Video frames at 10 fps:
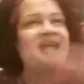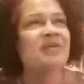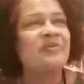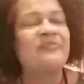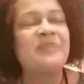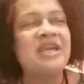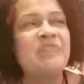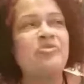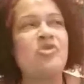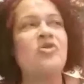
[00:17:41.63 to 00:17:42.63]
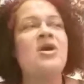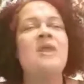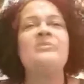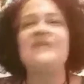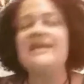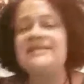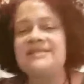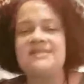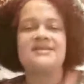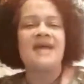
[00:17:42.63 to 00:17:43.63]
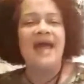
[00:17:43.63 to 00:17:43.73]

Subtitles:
of people, places,